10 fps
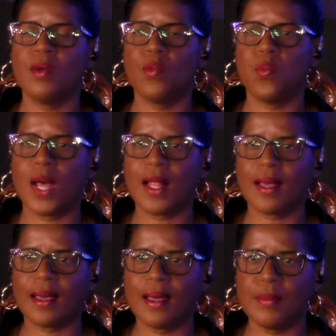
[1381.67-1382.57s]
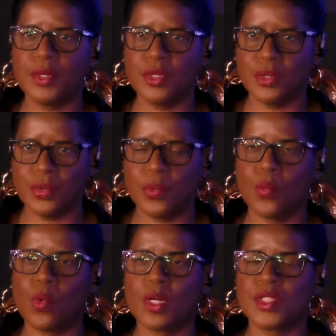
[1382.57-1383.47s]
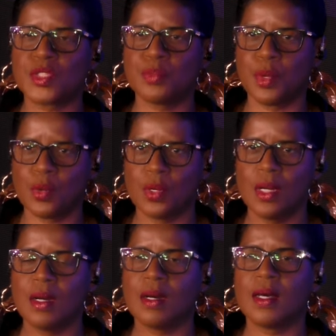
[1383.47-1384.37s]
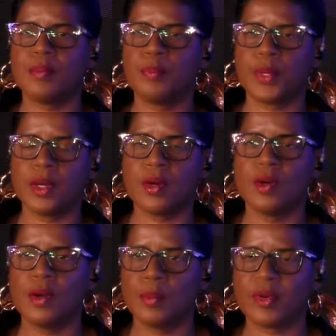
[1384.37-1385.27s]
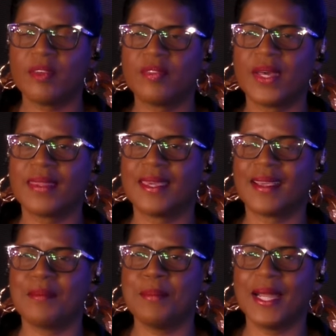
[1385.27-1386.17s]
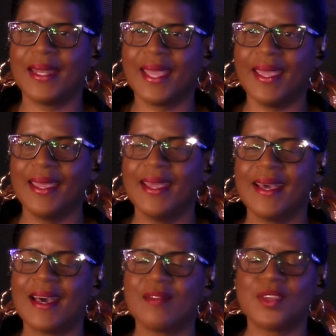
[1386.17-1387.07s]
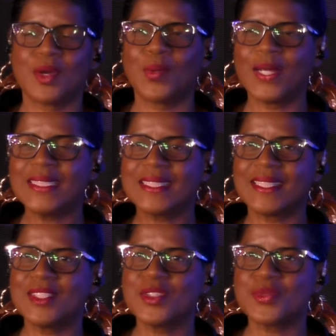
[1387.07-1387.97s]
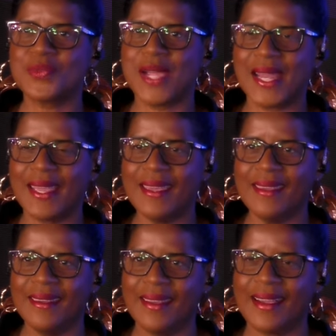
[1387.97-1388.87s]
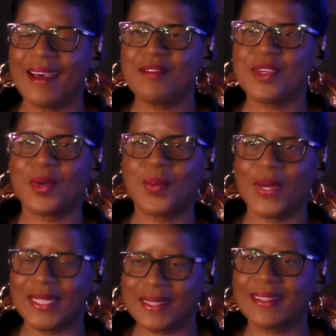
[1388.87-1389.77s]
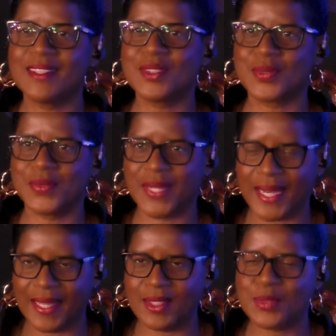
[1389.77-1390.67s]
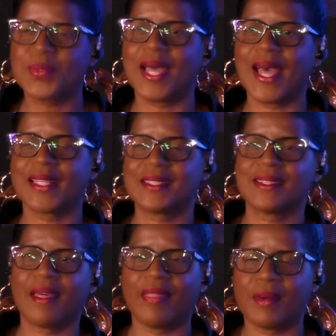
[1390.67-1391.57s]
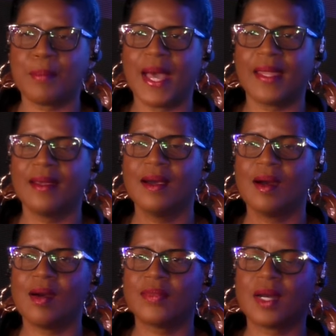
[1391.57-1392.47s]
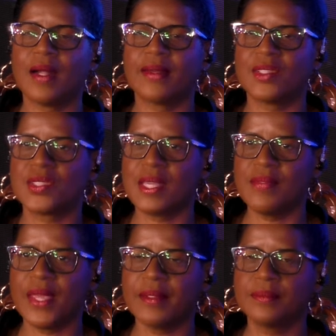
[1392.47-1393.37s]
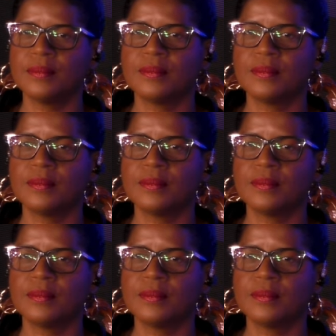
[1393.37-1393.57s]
welcome you once more on Pure Prophetic Monday. Have your questions ready. Have your questions ready to ask the man of God this evening.